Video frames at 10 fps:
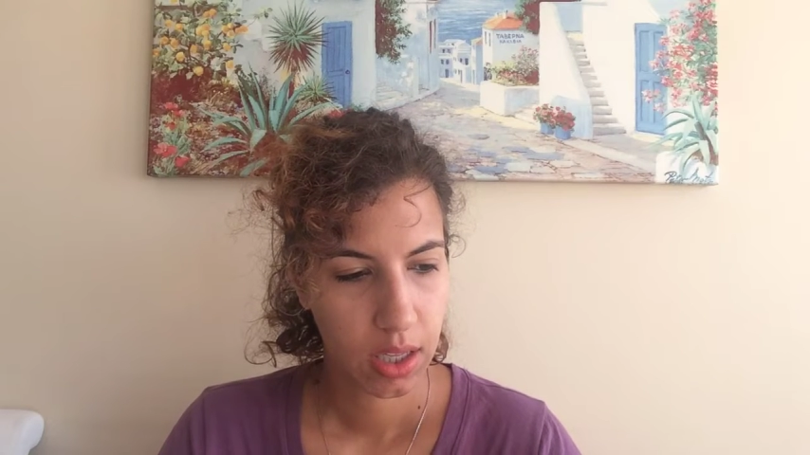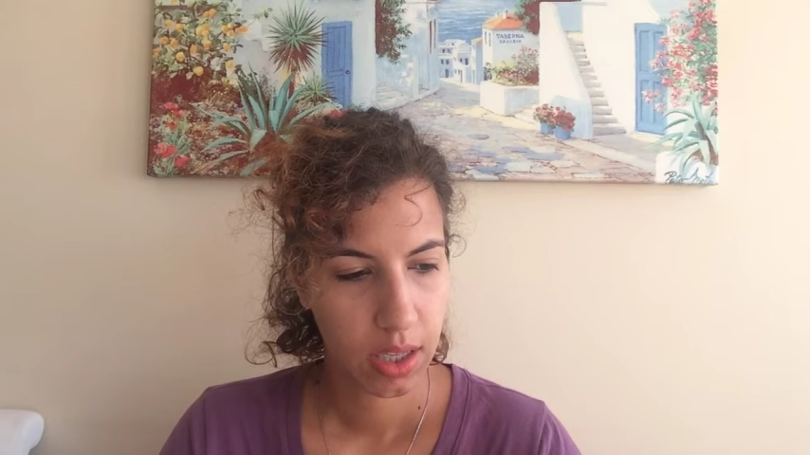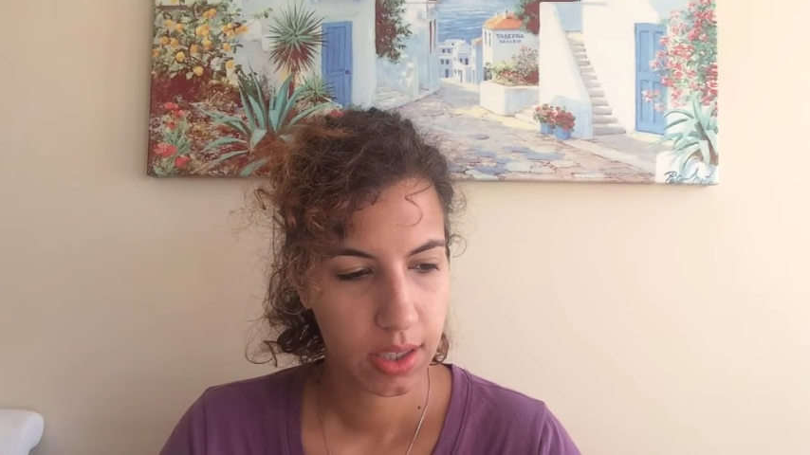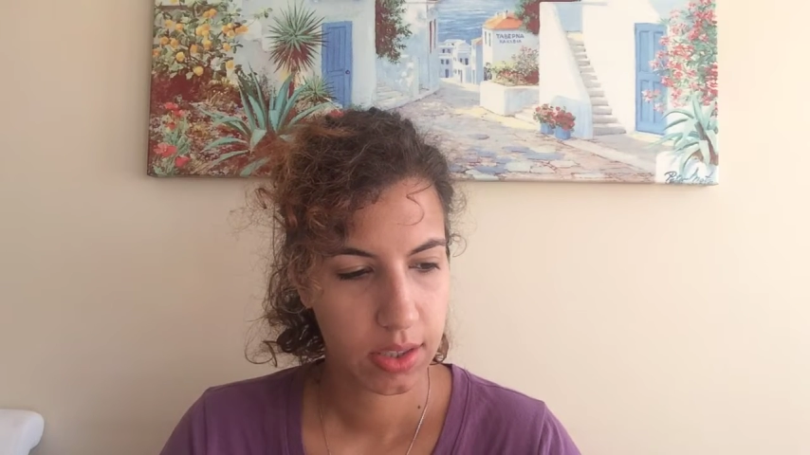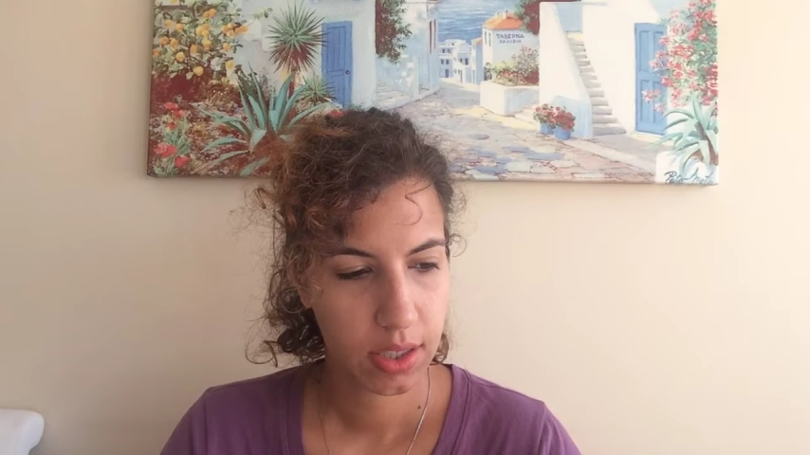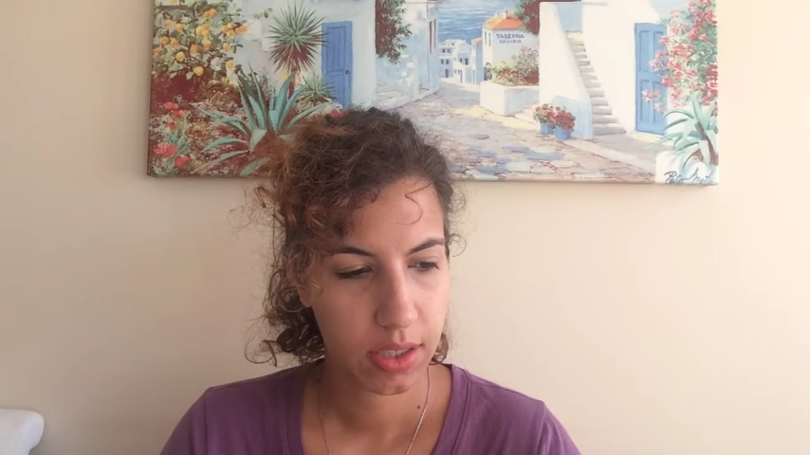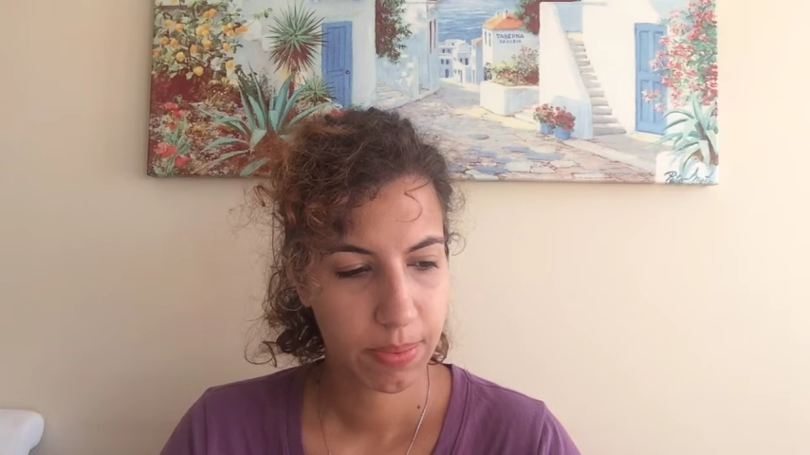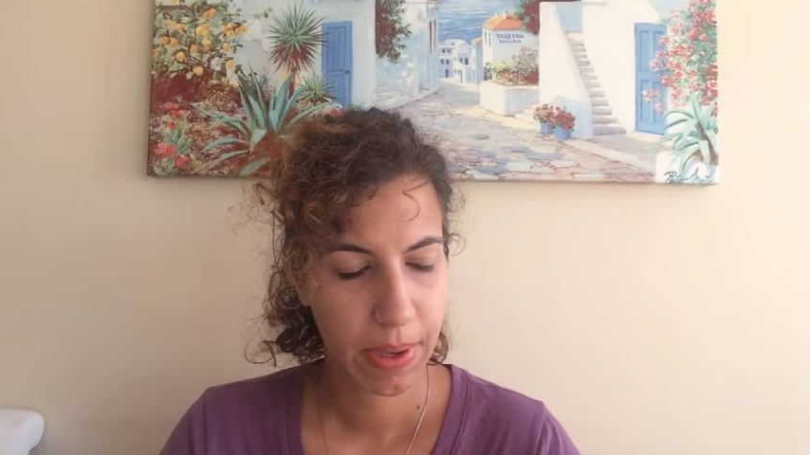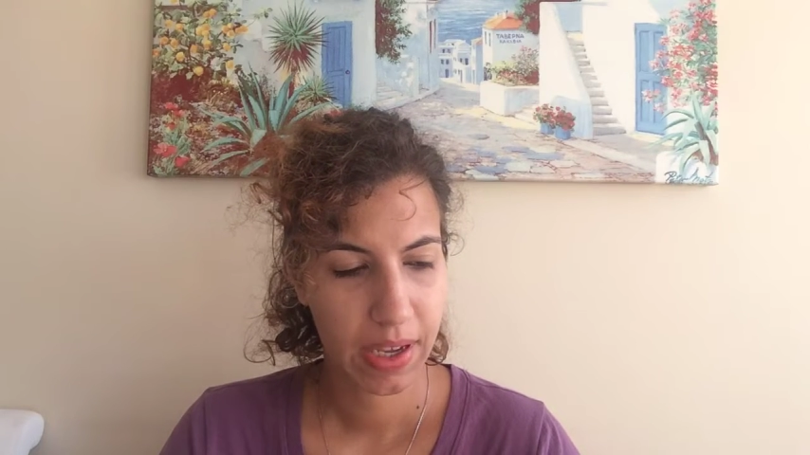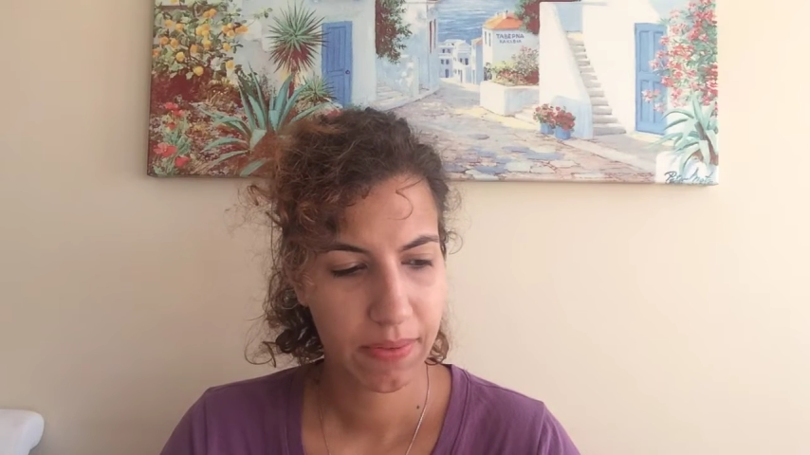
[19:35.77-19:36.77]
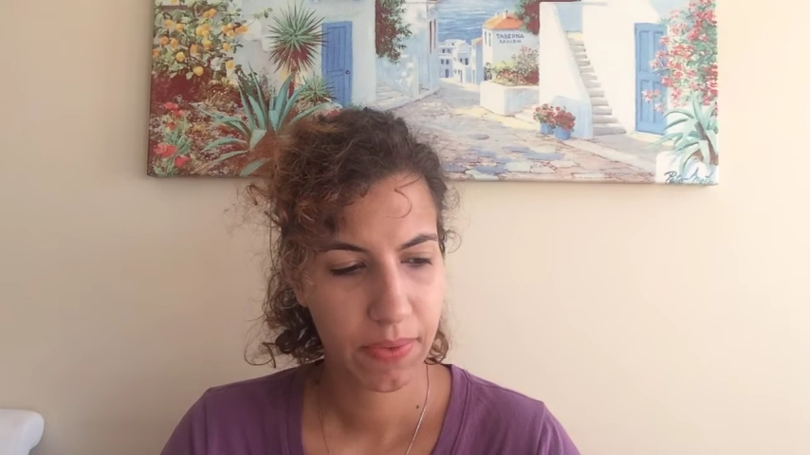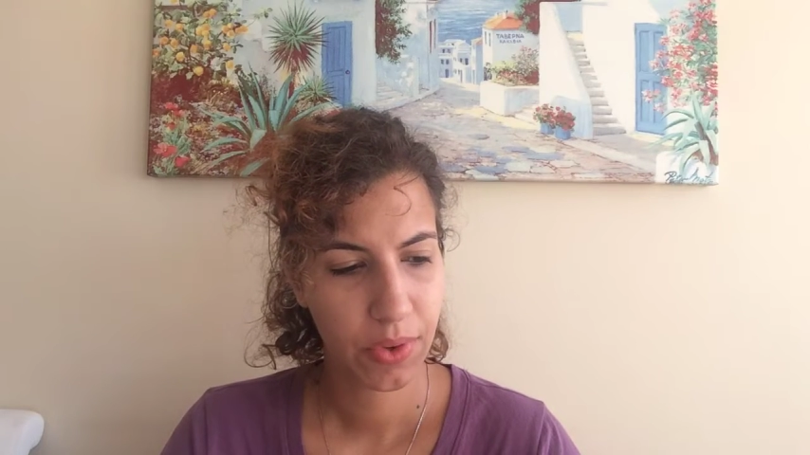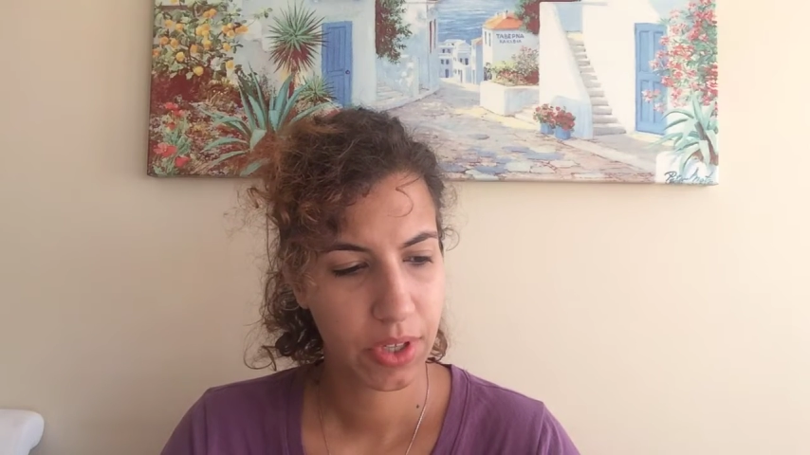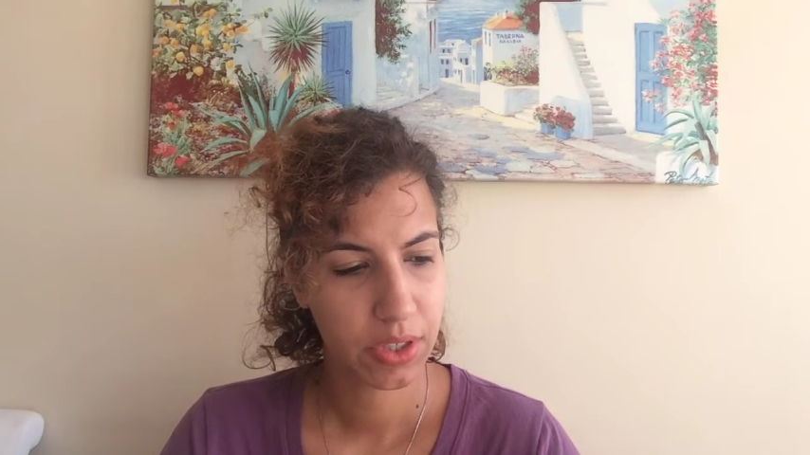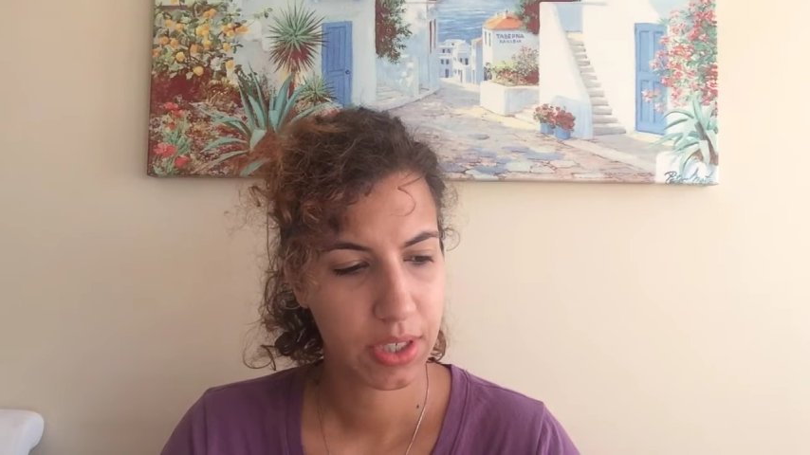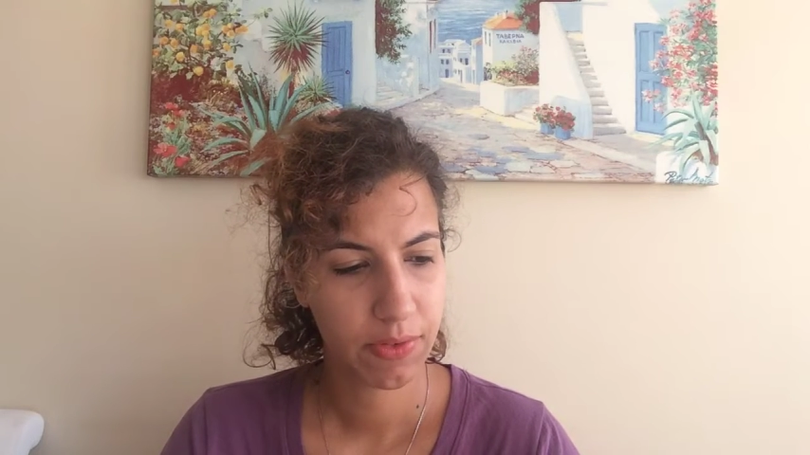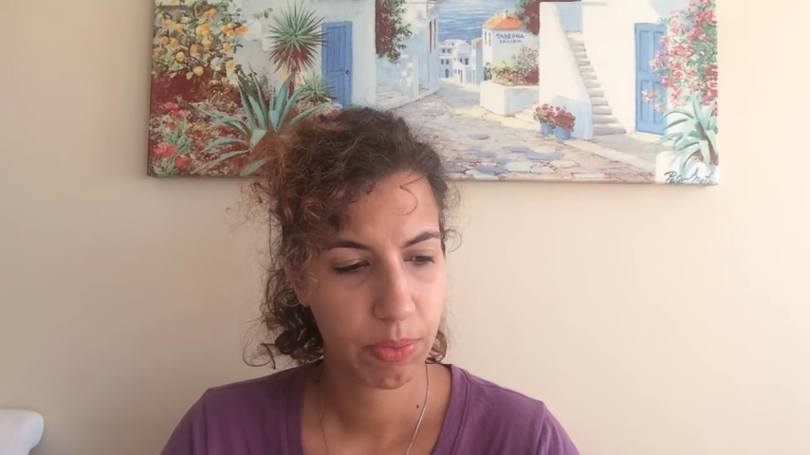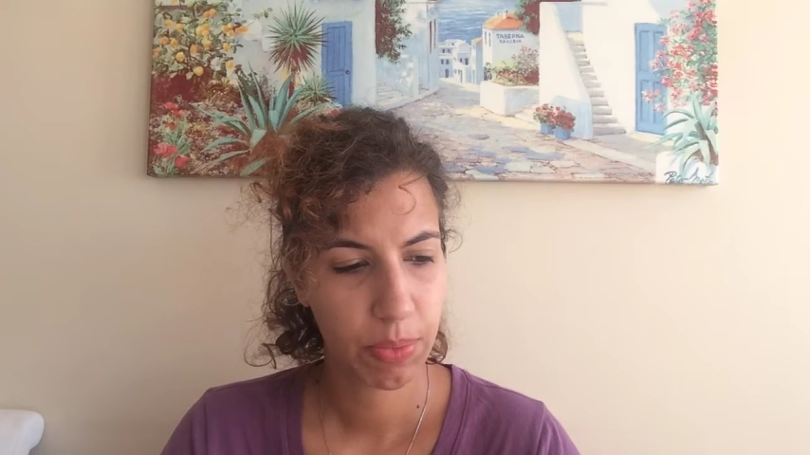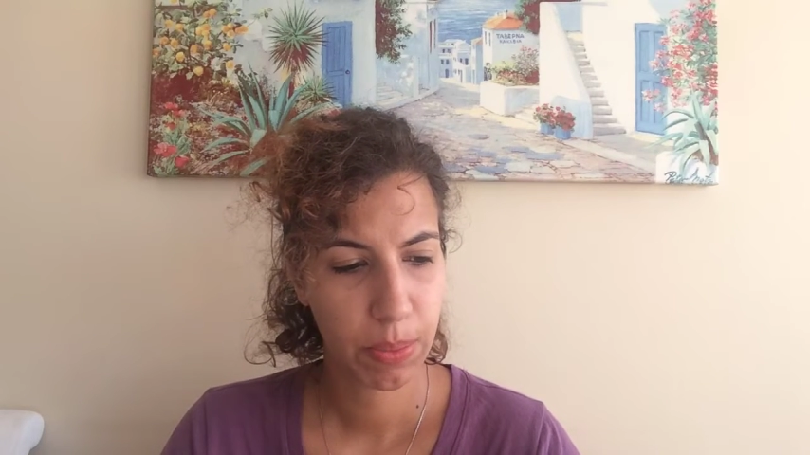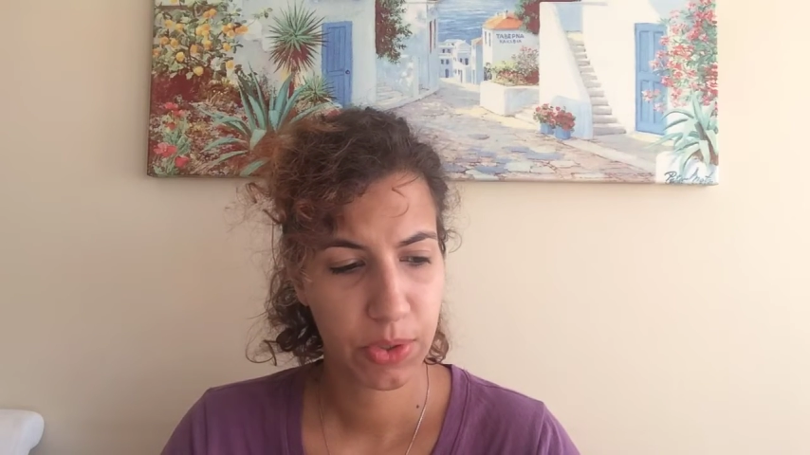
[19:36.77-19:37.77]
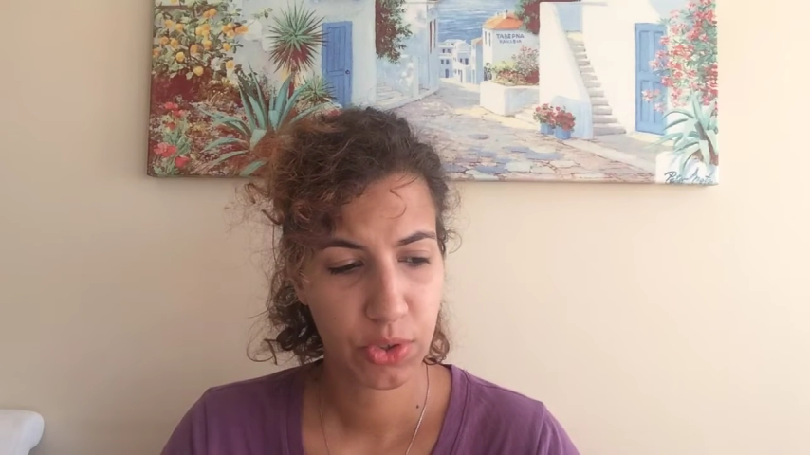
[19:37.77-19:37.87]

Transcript: it's painful. It's even maybe